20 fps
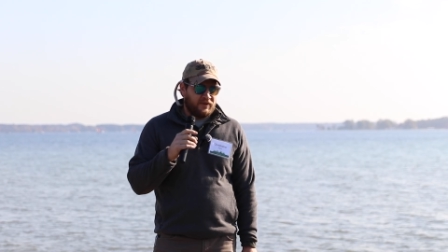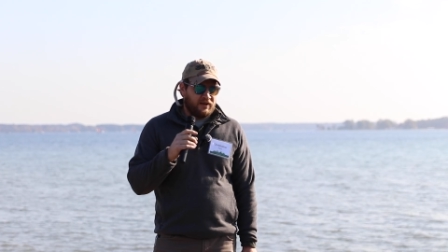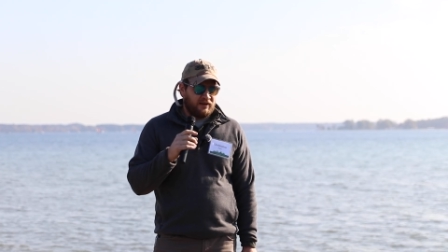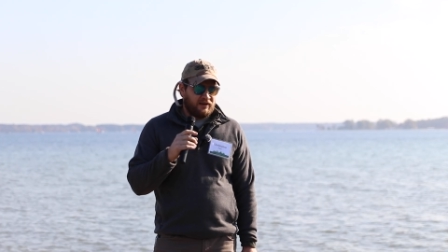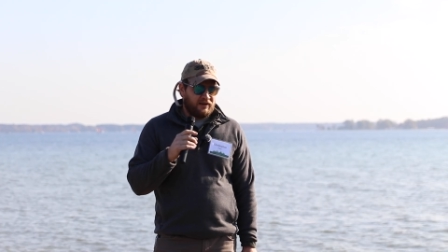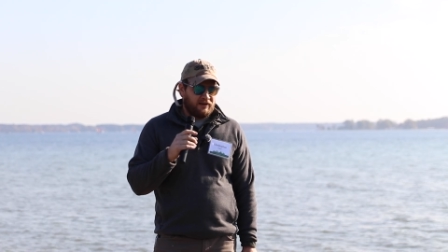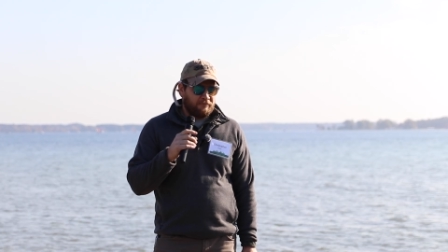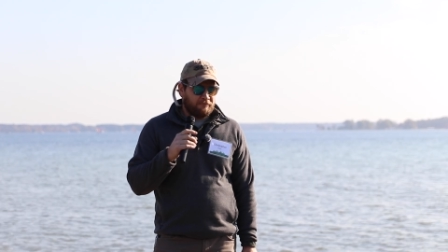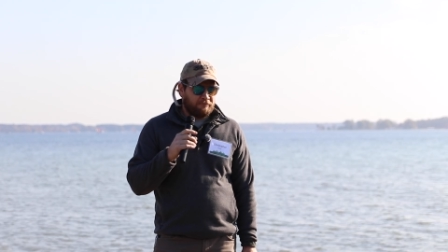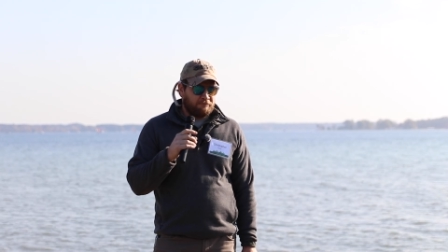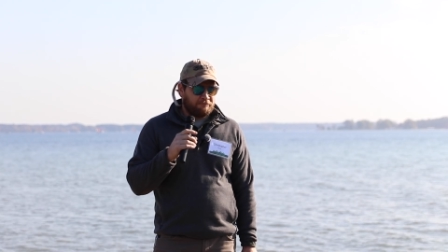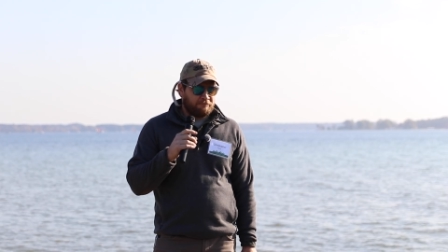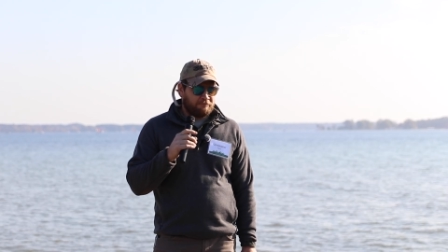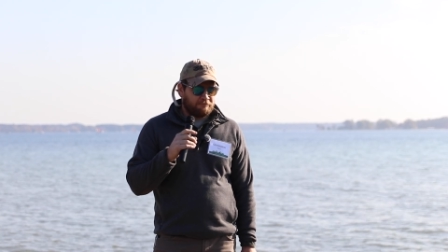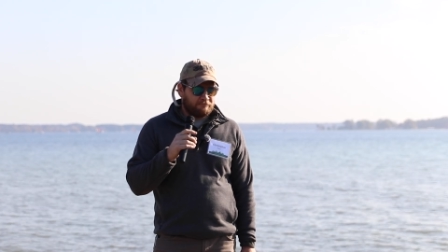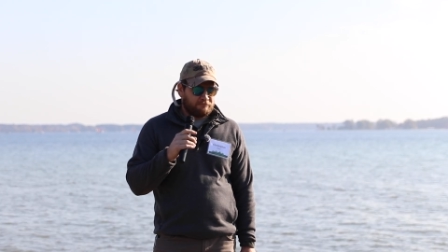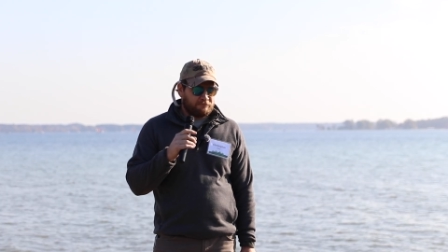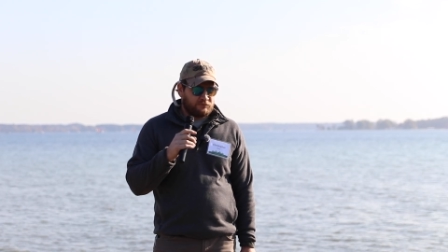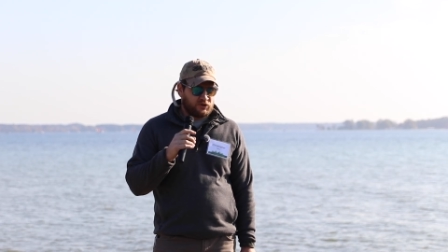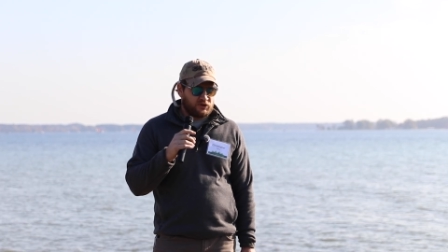Um,
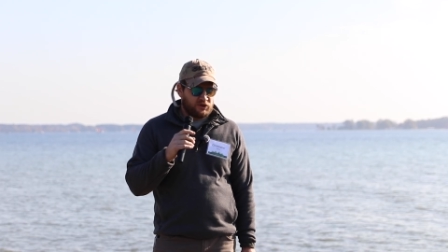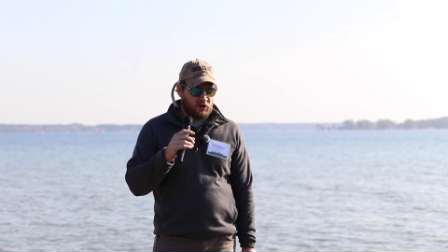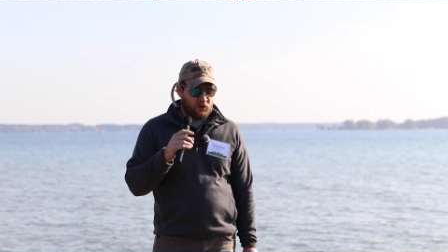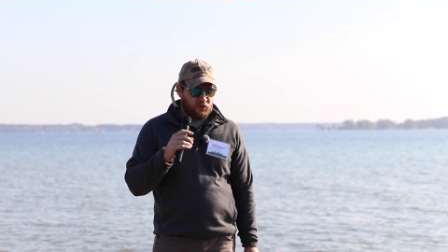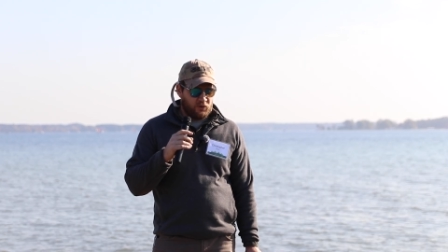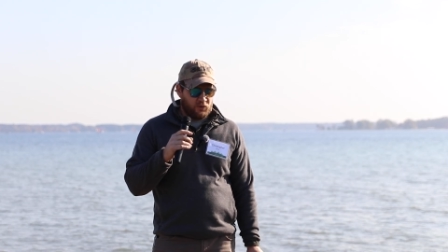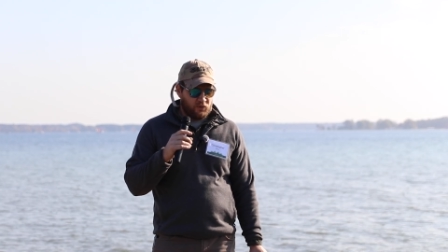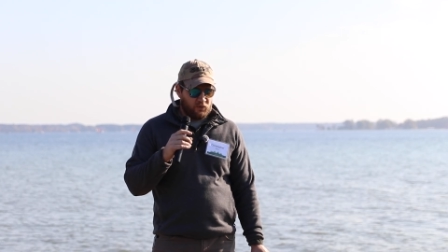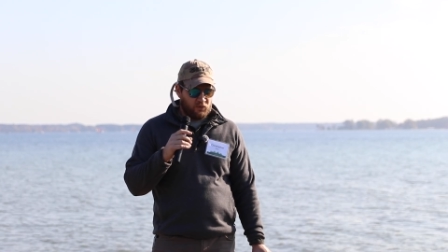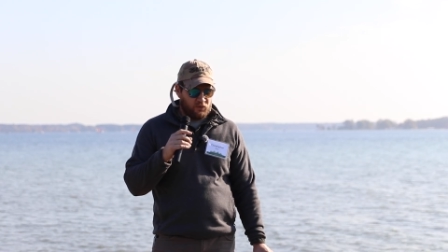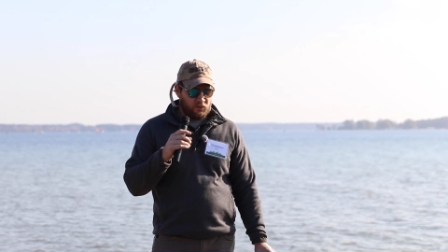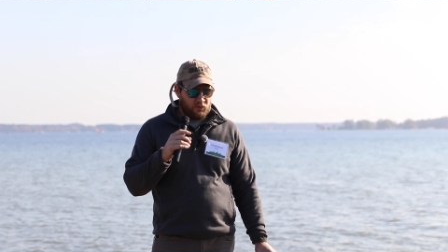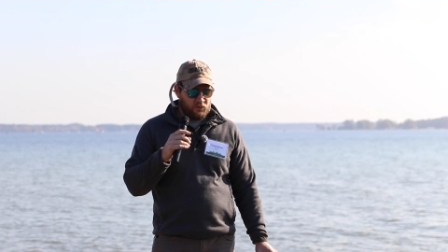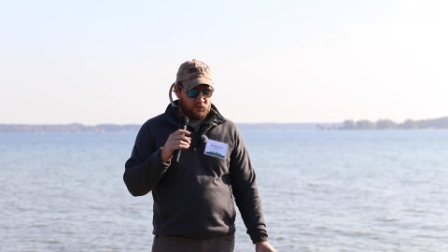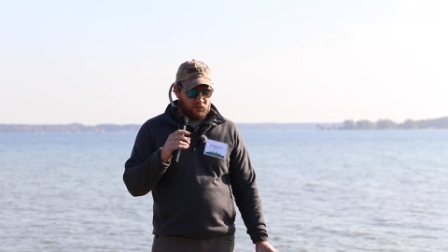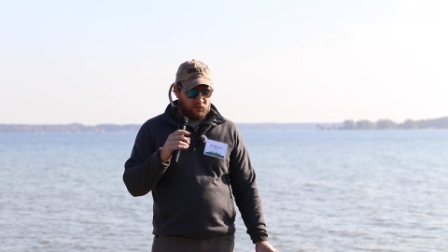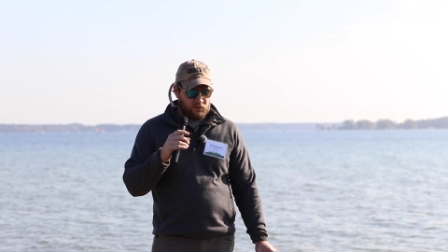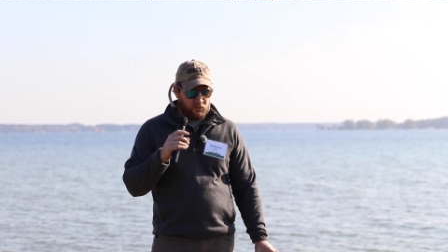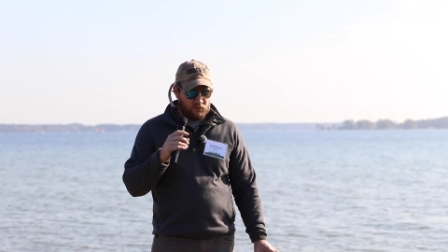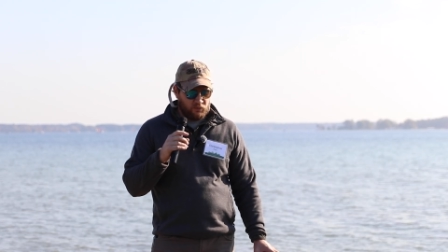so
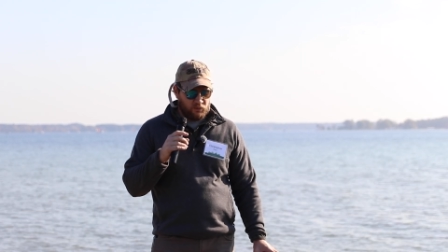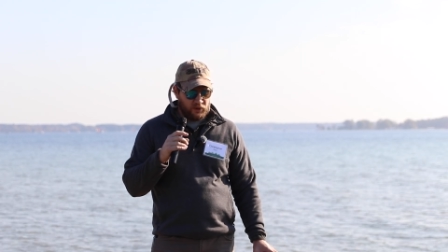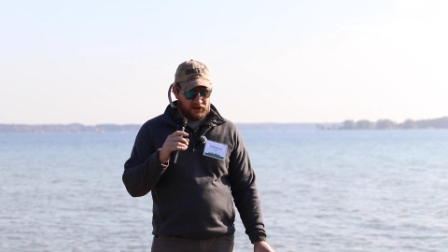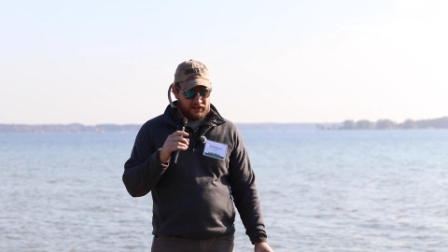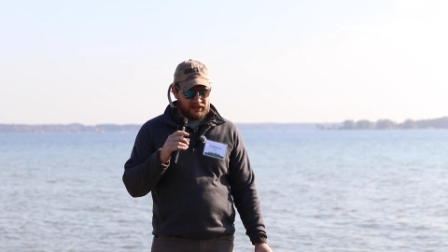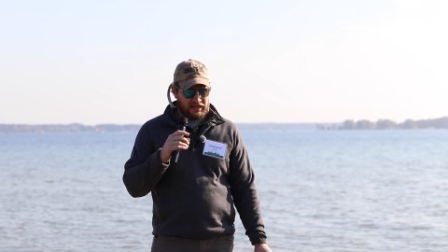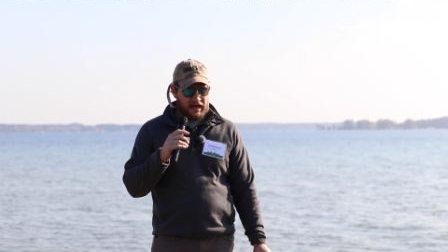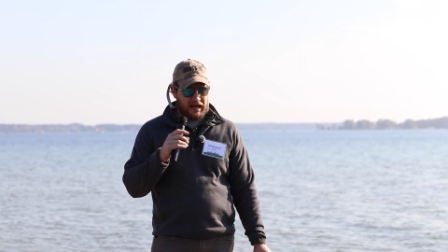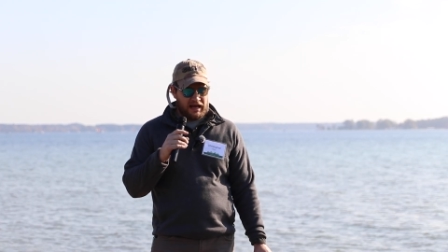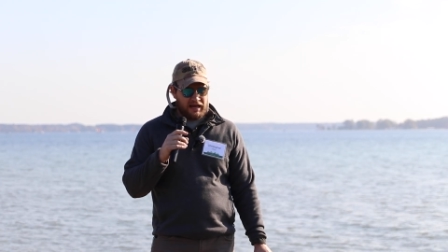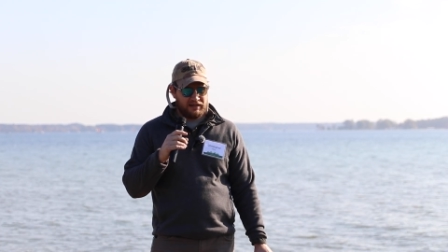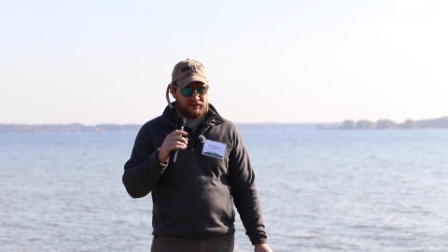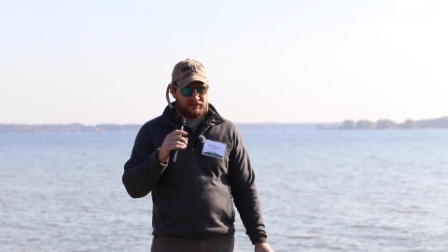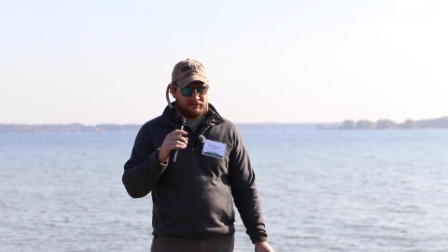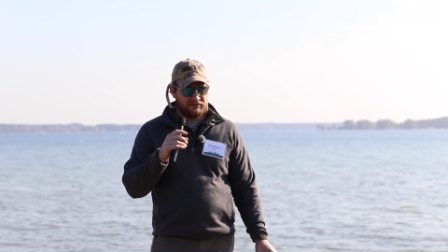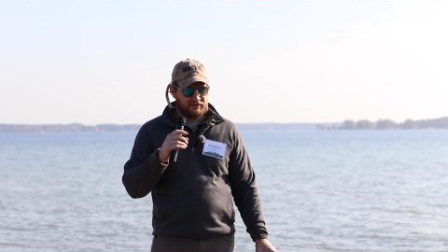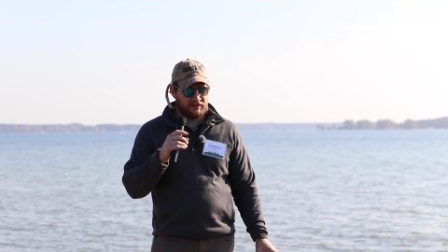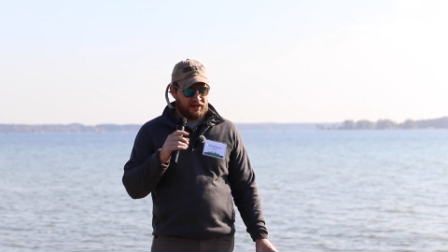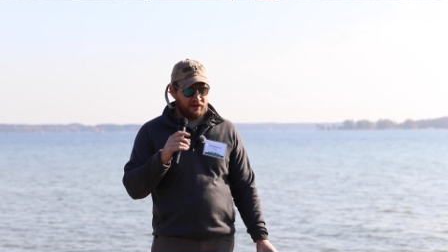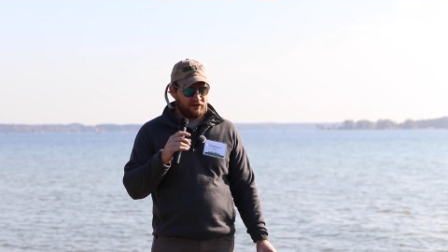really
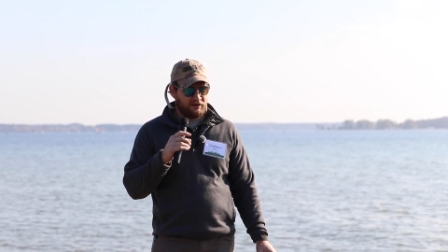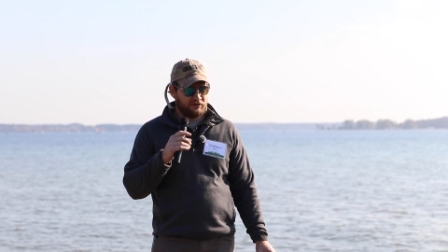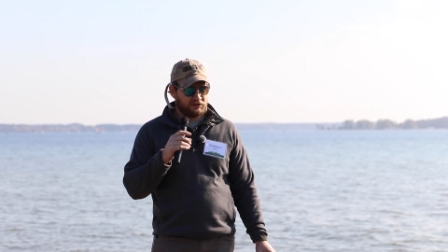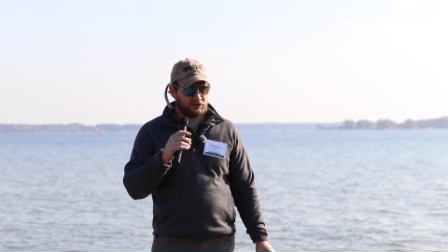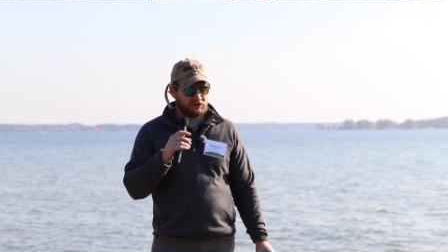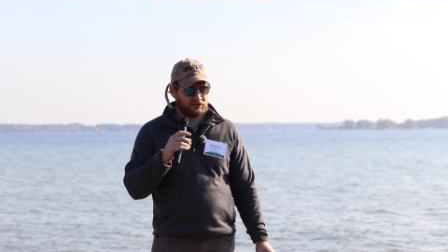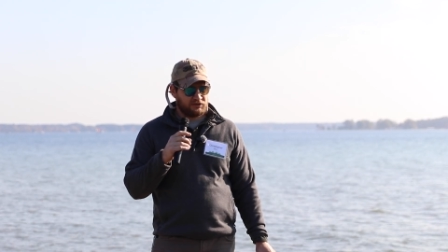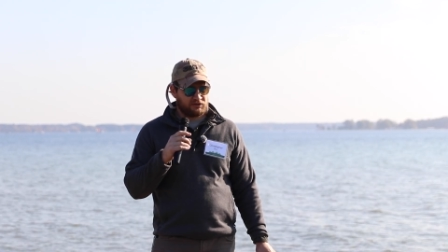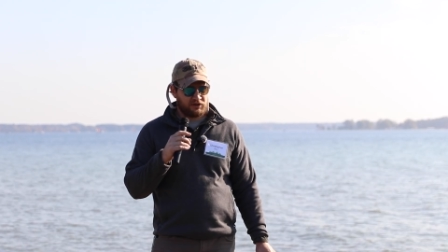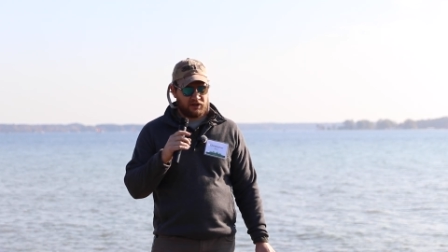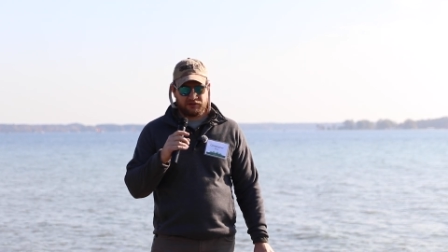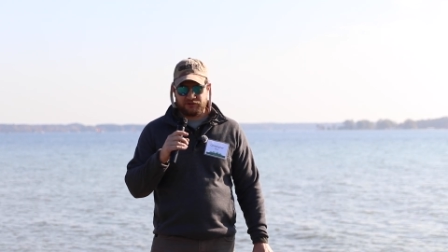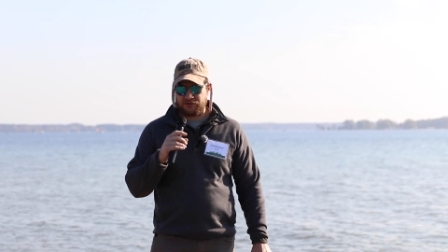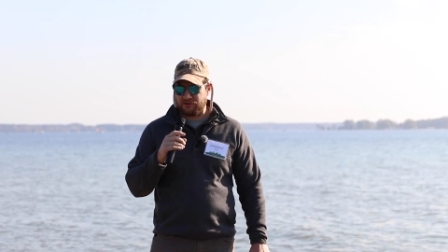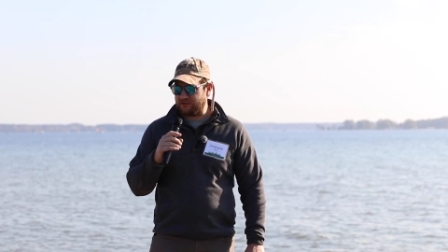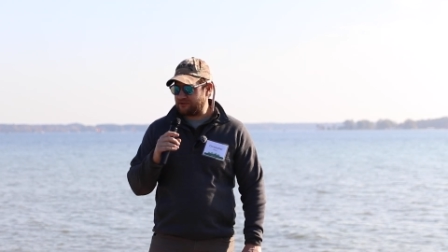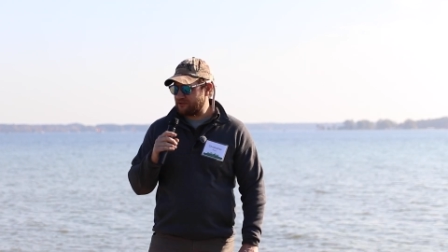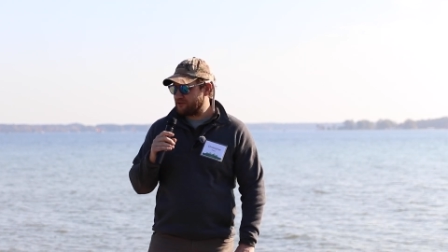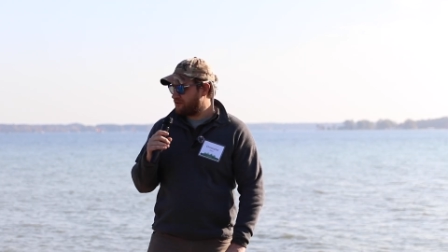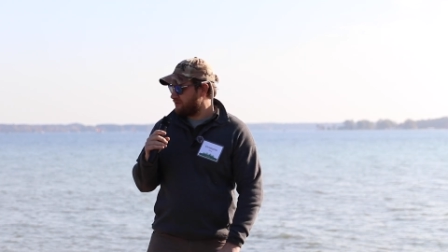high energy
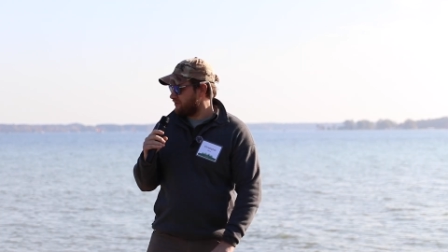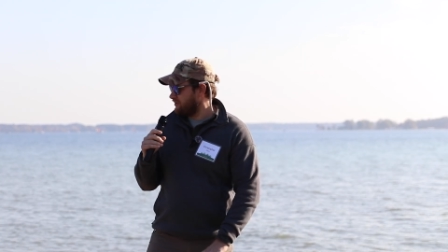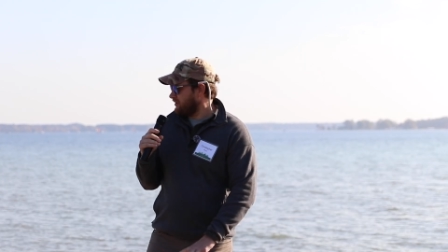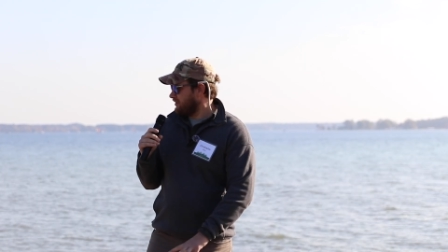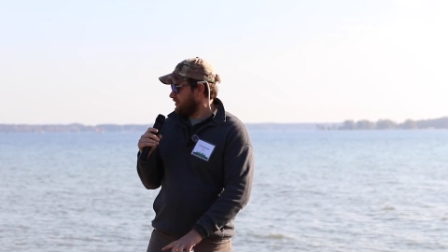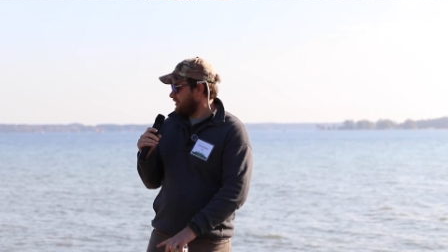structures